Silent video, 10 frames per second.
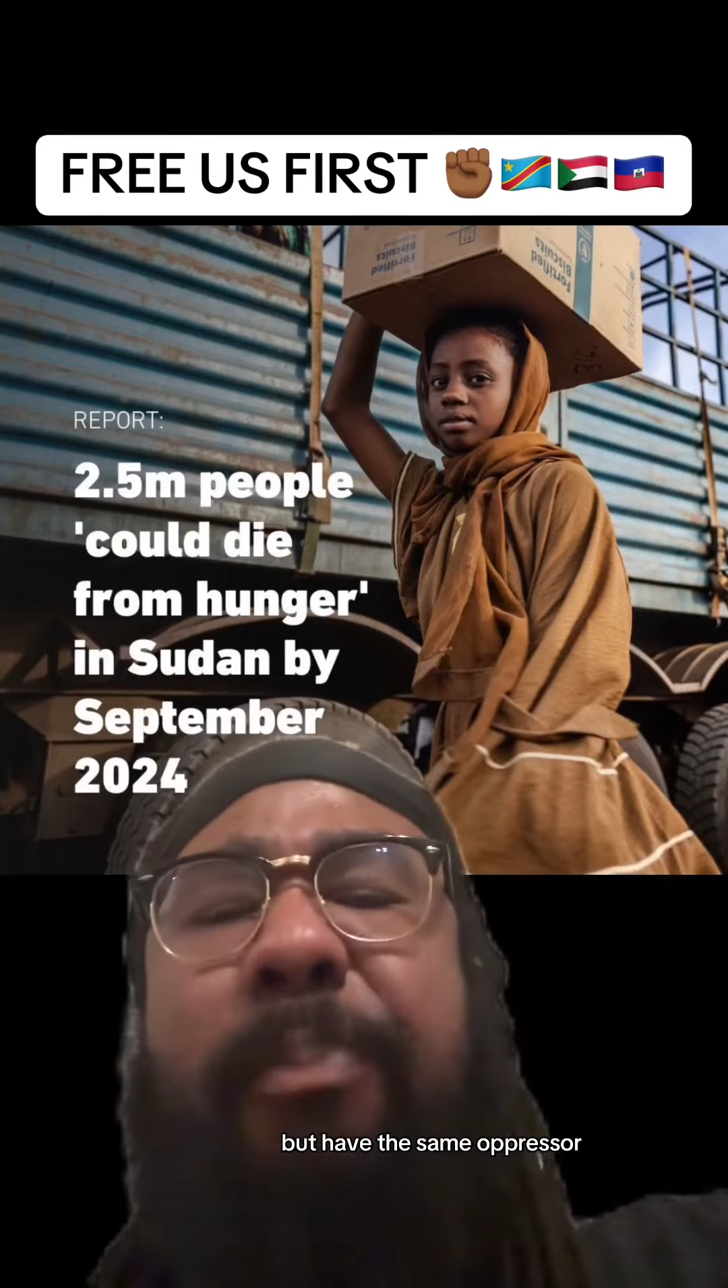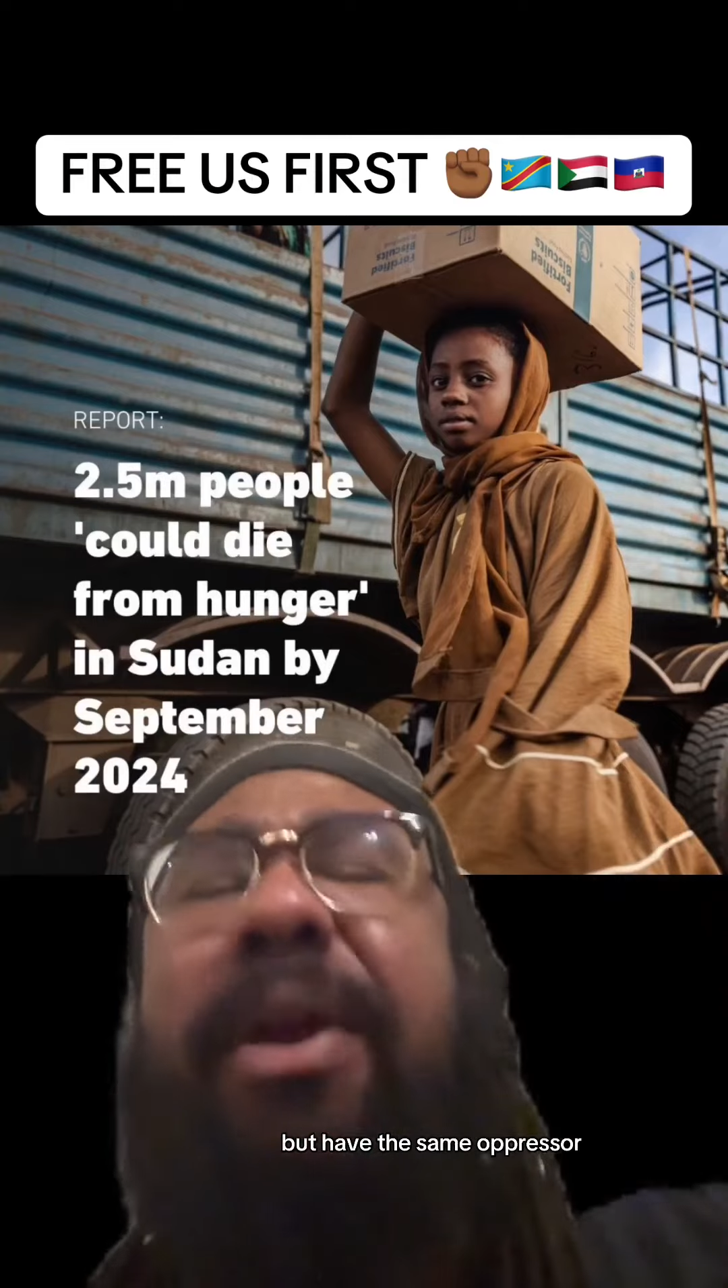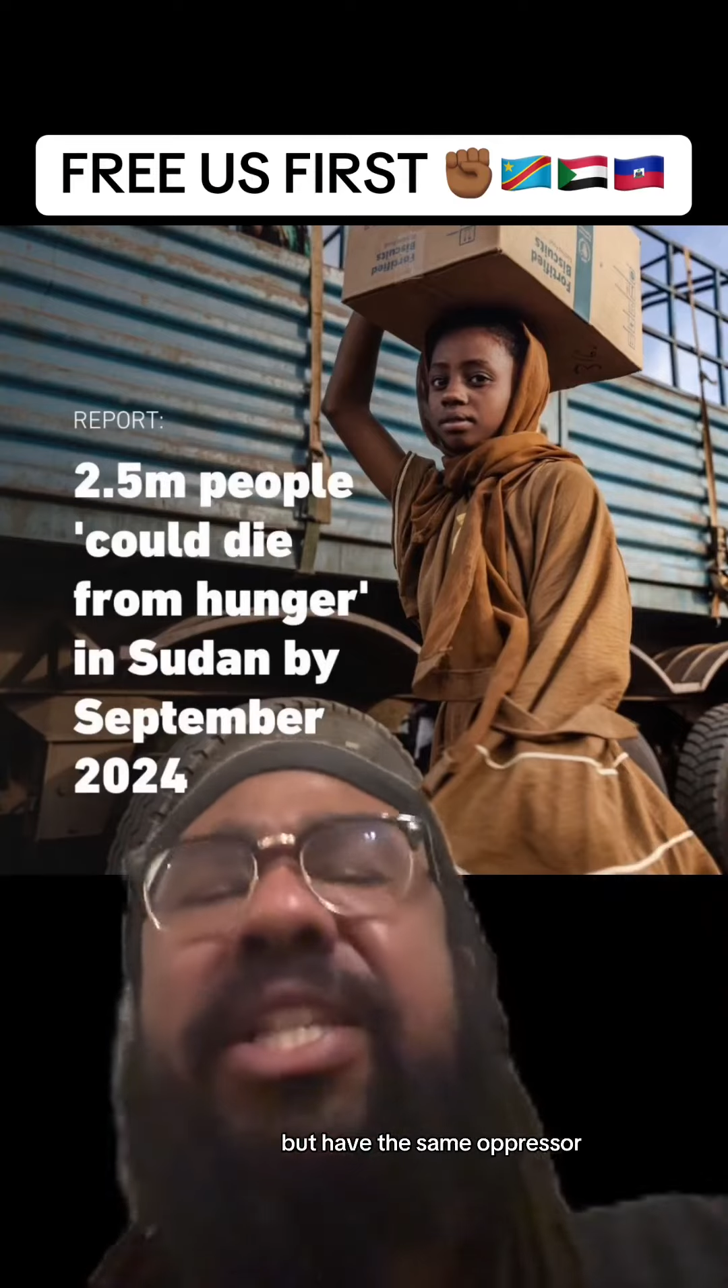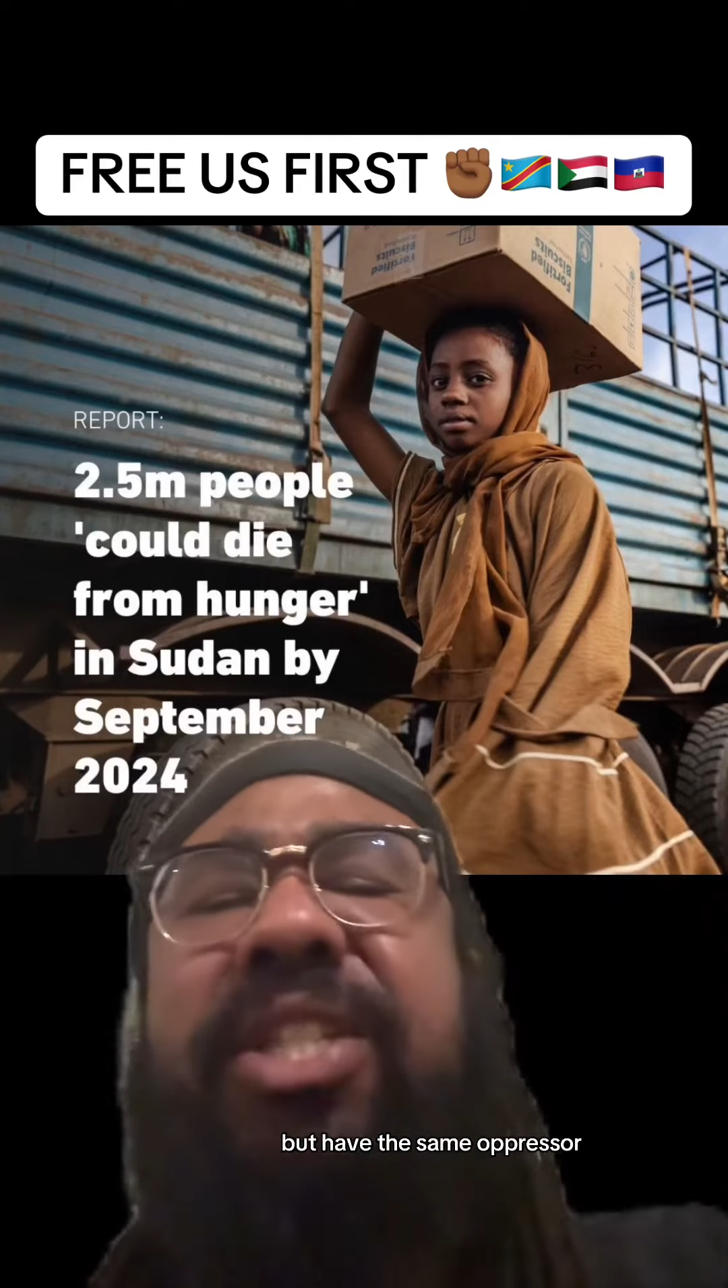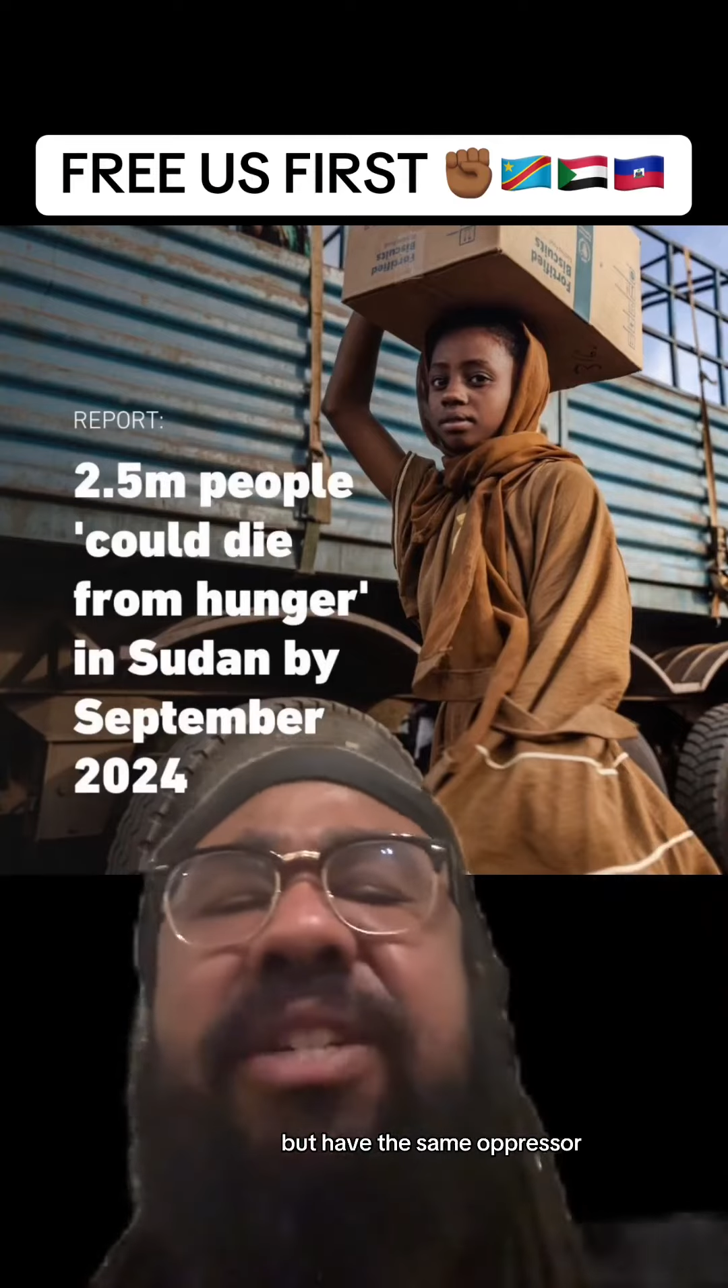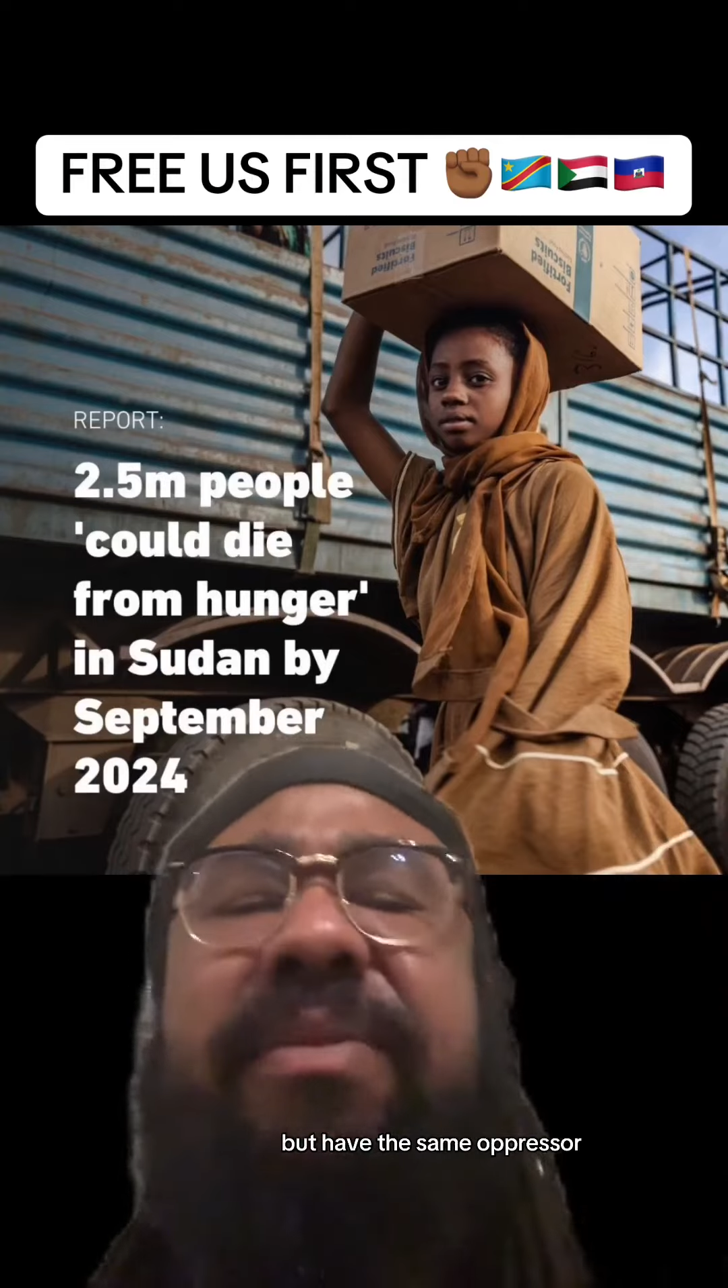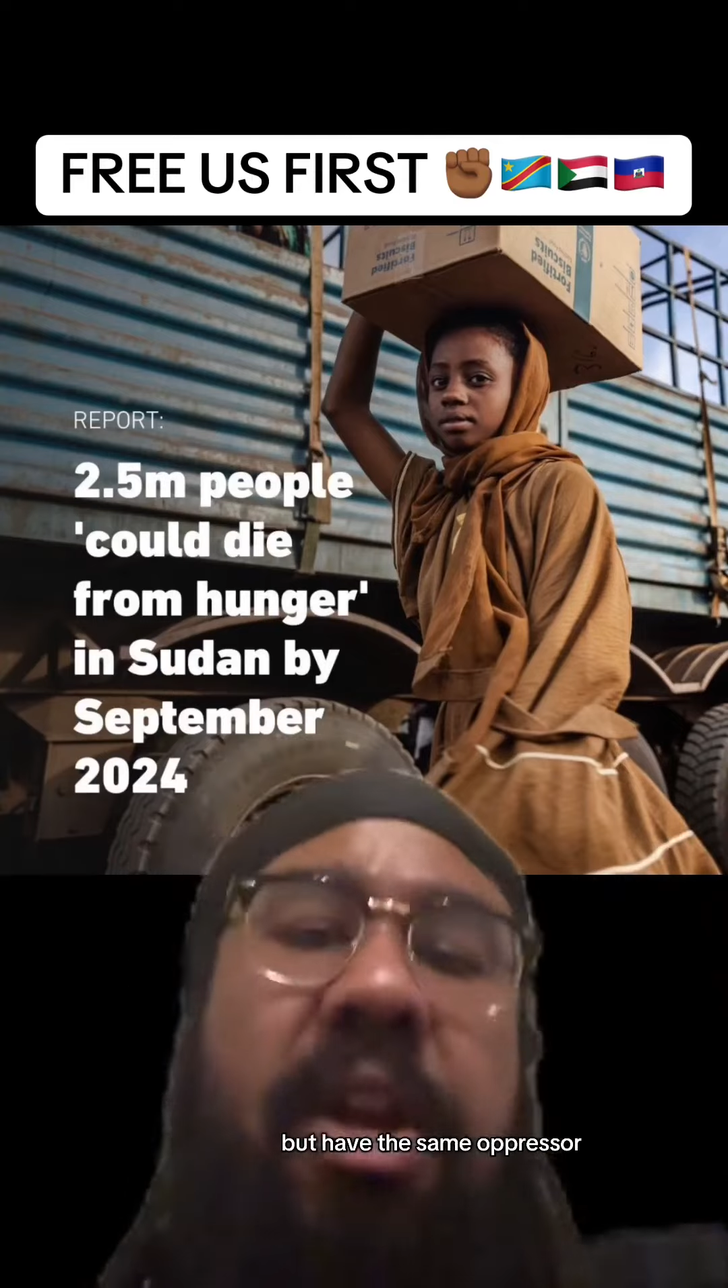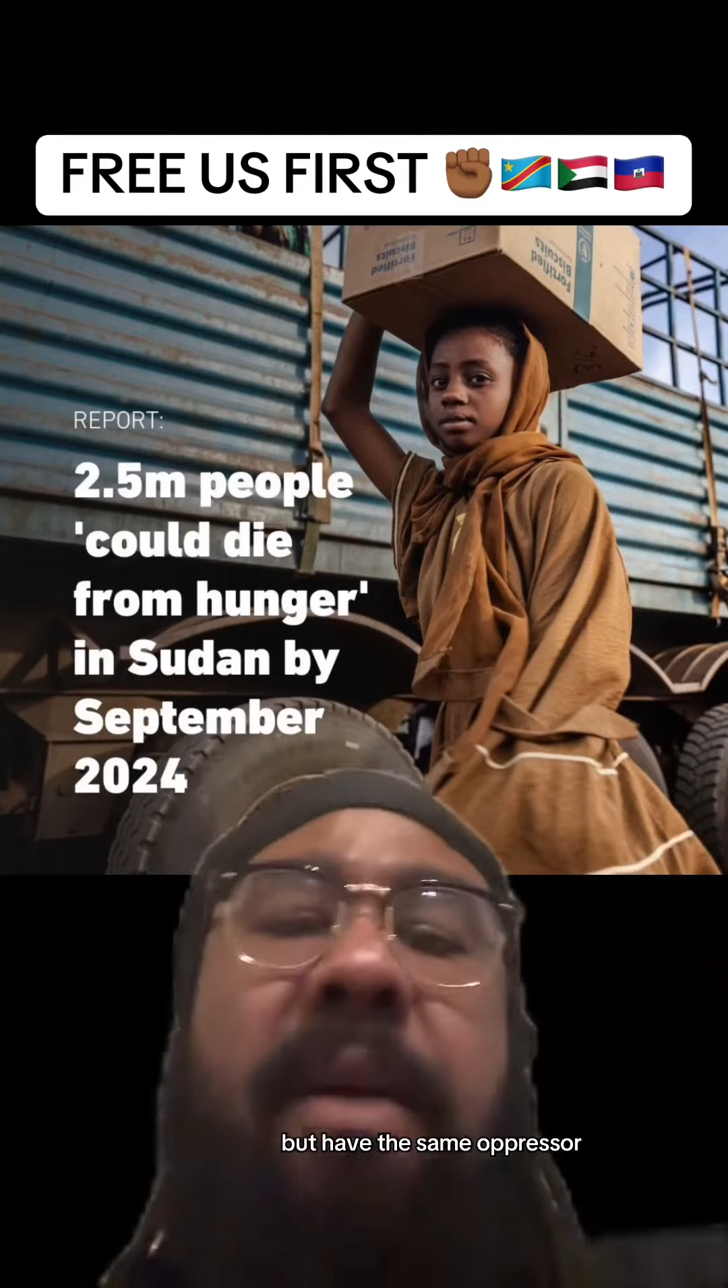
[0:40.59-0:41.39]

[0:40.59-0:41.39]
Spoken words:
oppressor